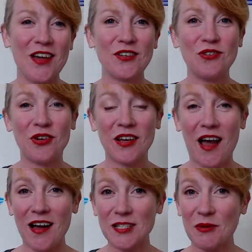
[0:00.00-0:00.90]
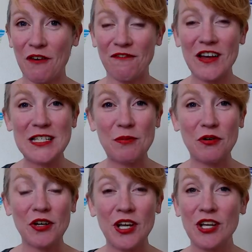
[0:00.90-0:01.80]
You can ask me on
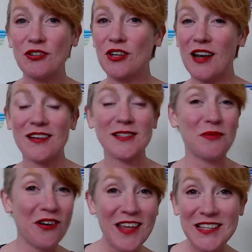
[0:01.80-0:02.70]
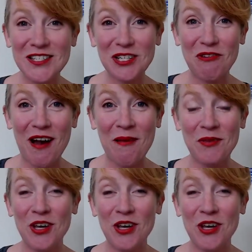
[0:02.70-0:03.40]
Facebook. You can ask me on Instagram.